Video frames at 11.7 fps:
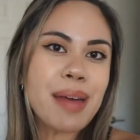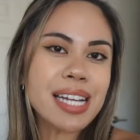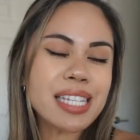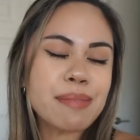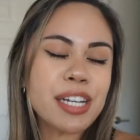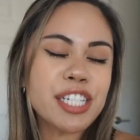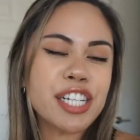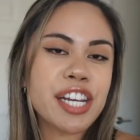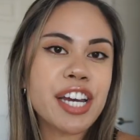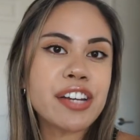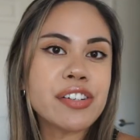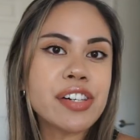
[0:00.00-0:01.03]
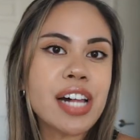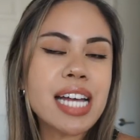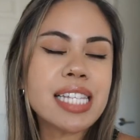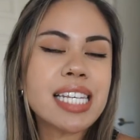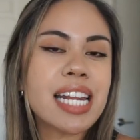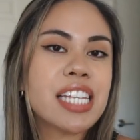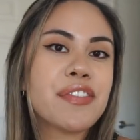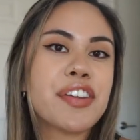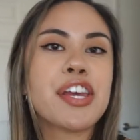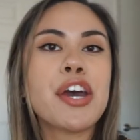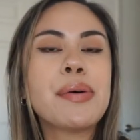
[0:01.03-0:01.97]
back to my channel. Today's
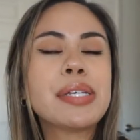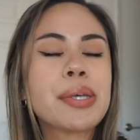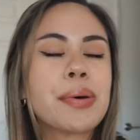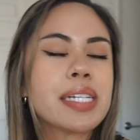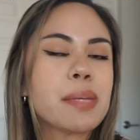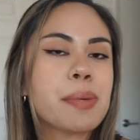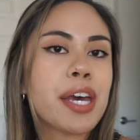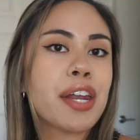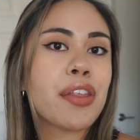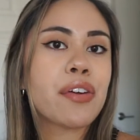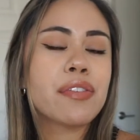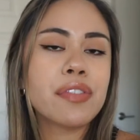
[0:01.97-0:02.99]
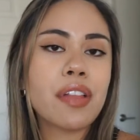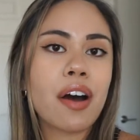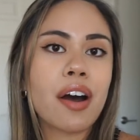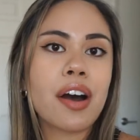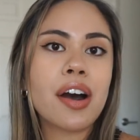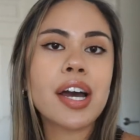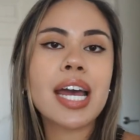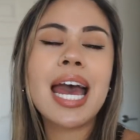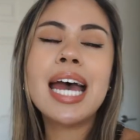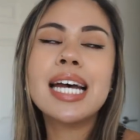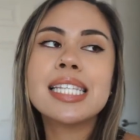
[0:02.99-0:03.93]
video is going to be another vlog.
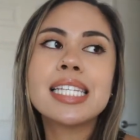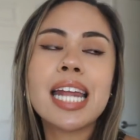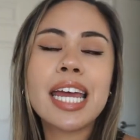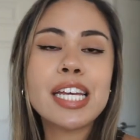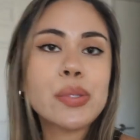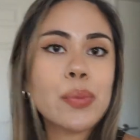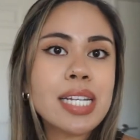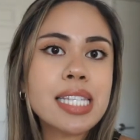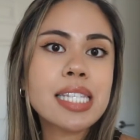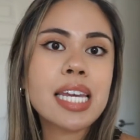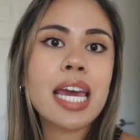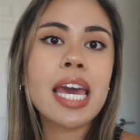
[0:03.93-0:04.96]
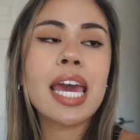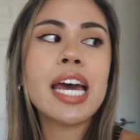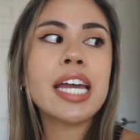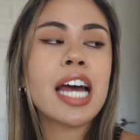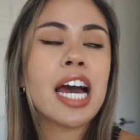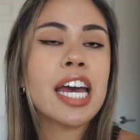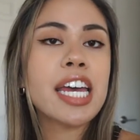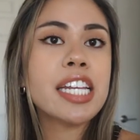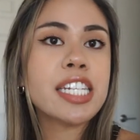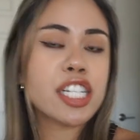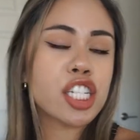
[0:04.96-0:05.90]
Today is Wednesday and
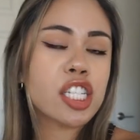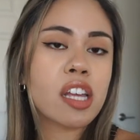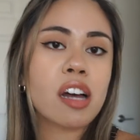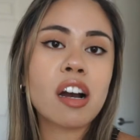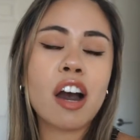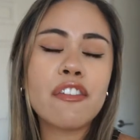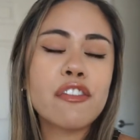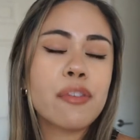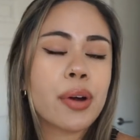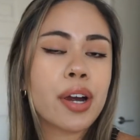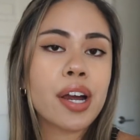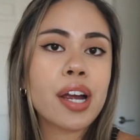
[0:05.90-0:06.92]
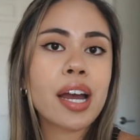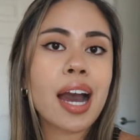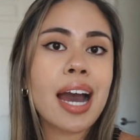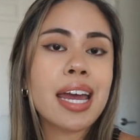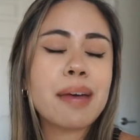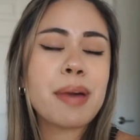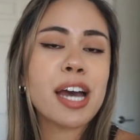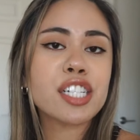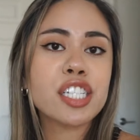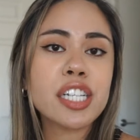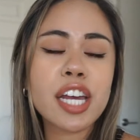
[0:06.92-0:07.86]
I did just log off of work. I am
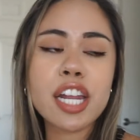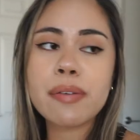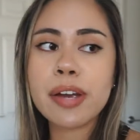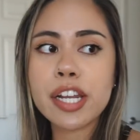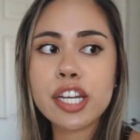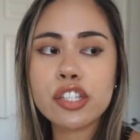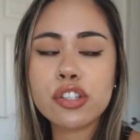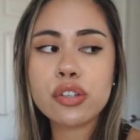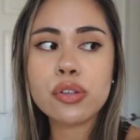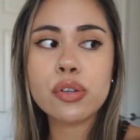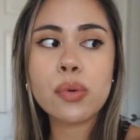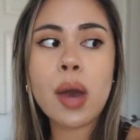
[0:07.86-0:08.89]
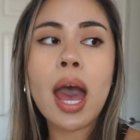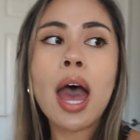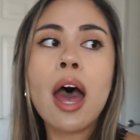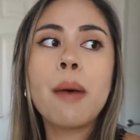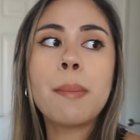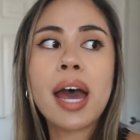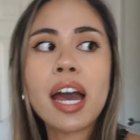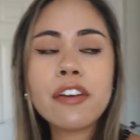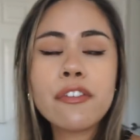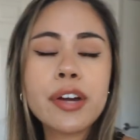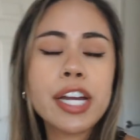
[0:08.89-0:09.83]
actually getting ready to
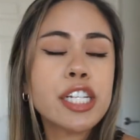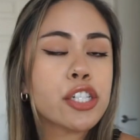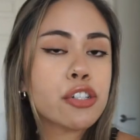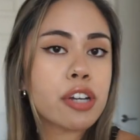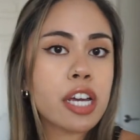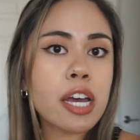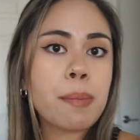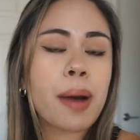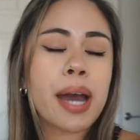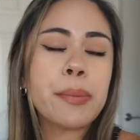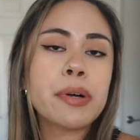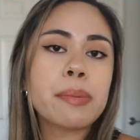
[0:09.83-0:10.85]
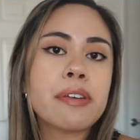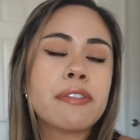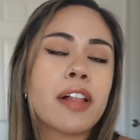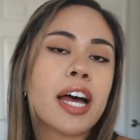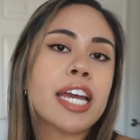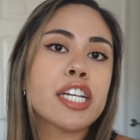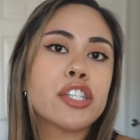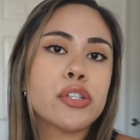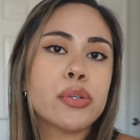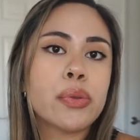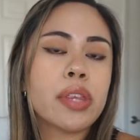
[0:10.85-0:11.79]
pack for a trip. I will be flying
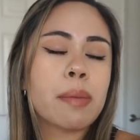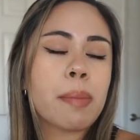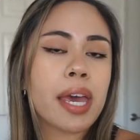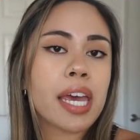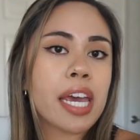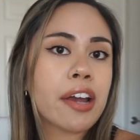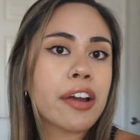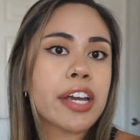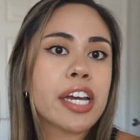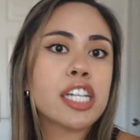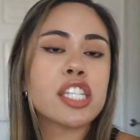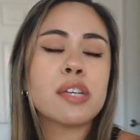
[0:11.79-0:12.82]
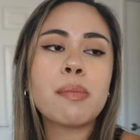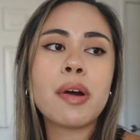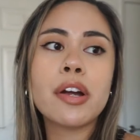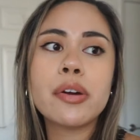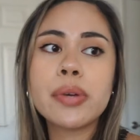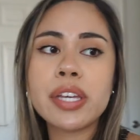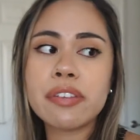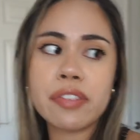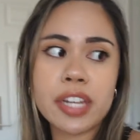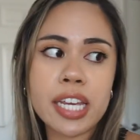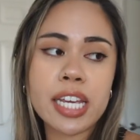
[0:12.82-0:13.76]
to the Bay Area tomorrow
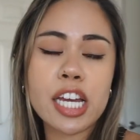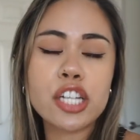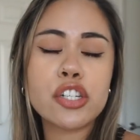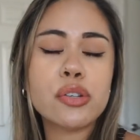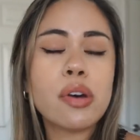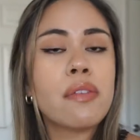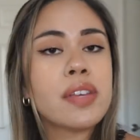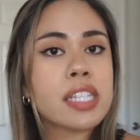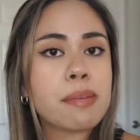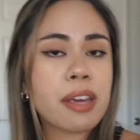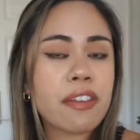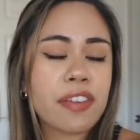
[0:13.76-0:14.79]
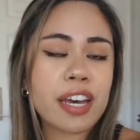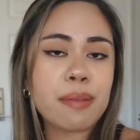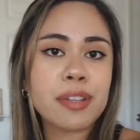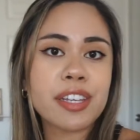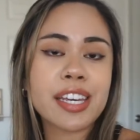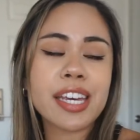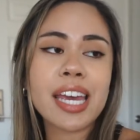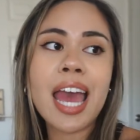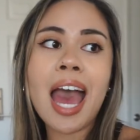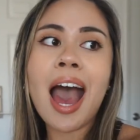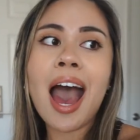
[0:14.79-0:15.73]
evening to visit my
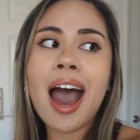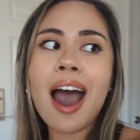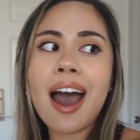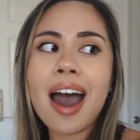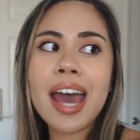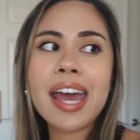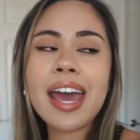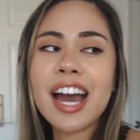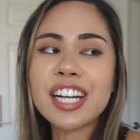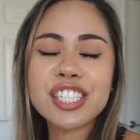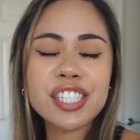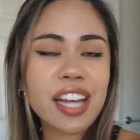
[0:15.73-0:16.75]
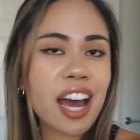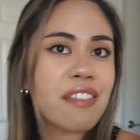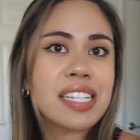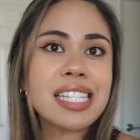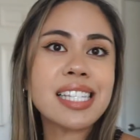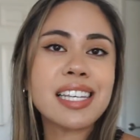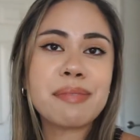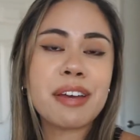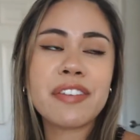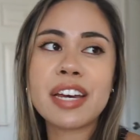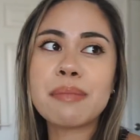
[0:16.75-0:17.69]
family. I actually haven't seen
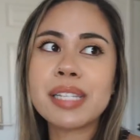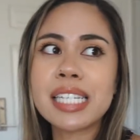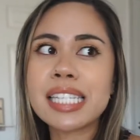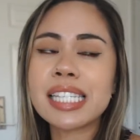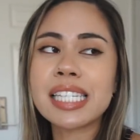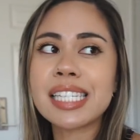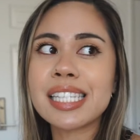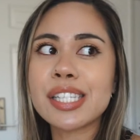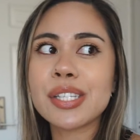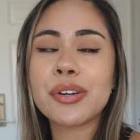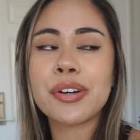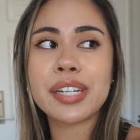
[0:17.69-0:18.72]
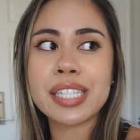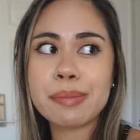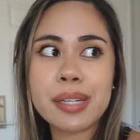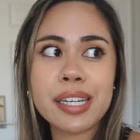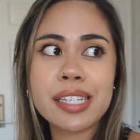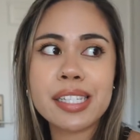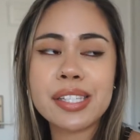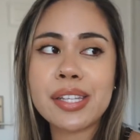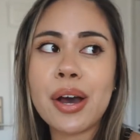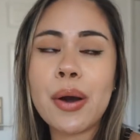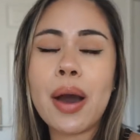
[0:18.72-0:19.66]
my family since Christmas,
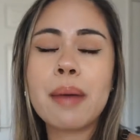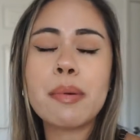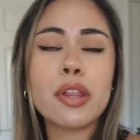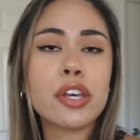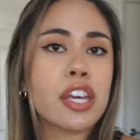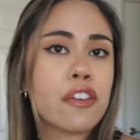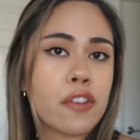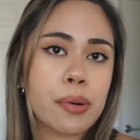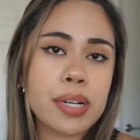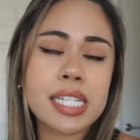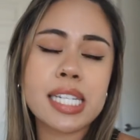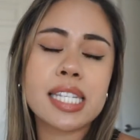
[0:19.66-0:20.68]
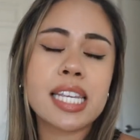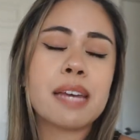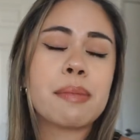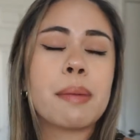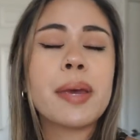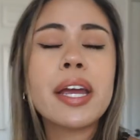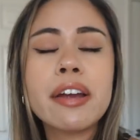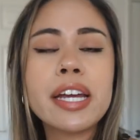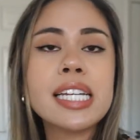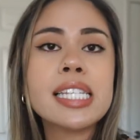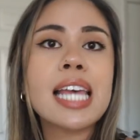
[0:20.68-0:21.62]
so I'm looking forward to seeing my
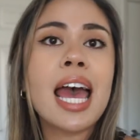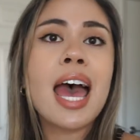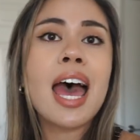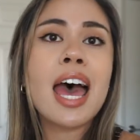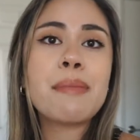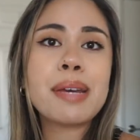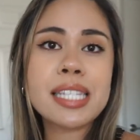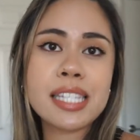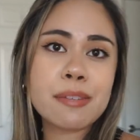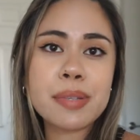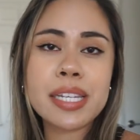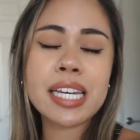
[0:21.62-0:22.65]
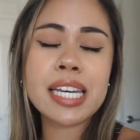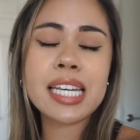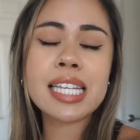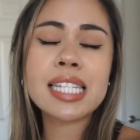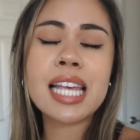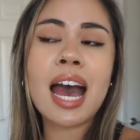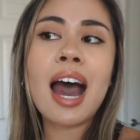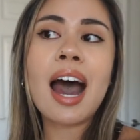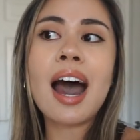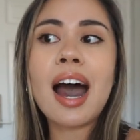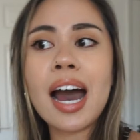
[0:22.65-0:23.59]
parents and my siblings.
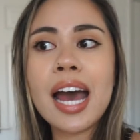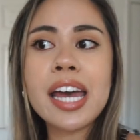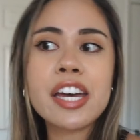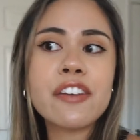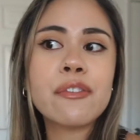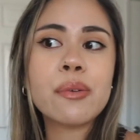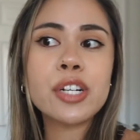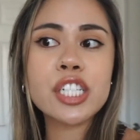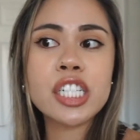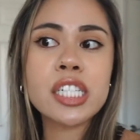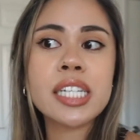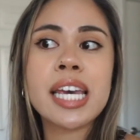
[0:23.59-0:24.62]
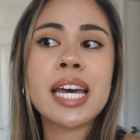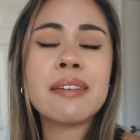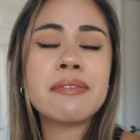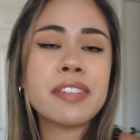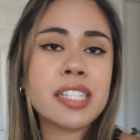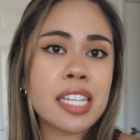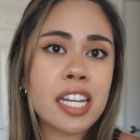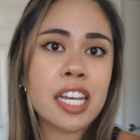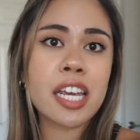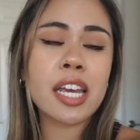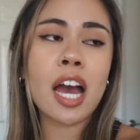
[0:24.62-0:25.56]
I unfortunately am
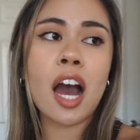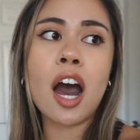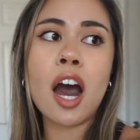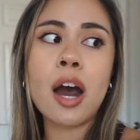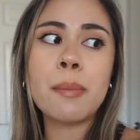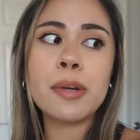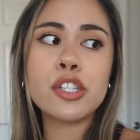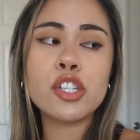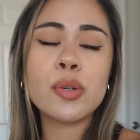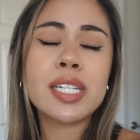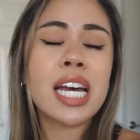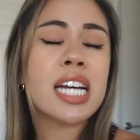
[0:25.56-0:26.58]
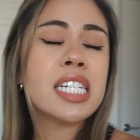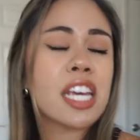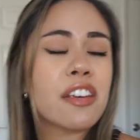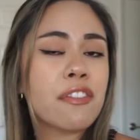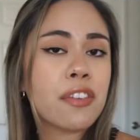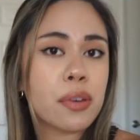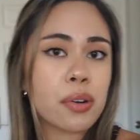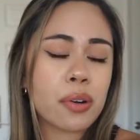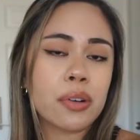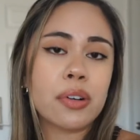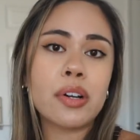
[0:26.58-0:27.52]
visiting to attend a
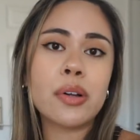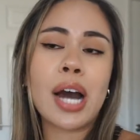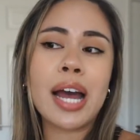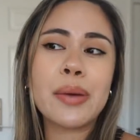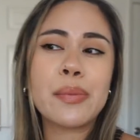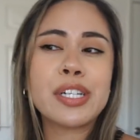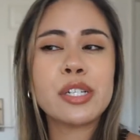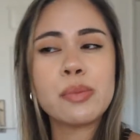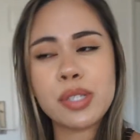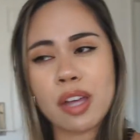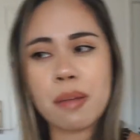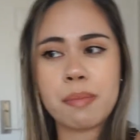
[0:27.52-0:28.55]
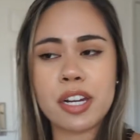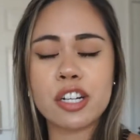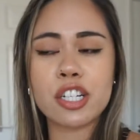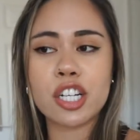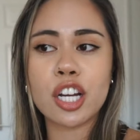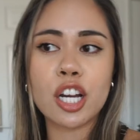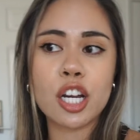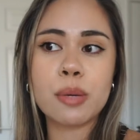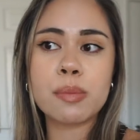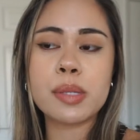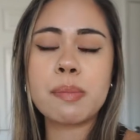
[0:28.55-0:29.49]
funeral. I wish it was on better
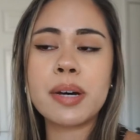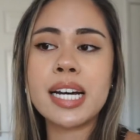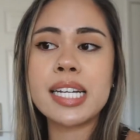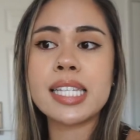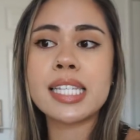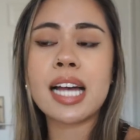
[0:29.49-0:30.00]
terms, but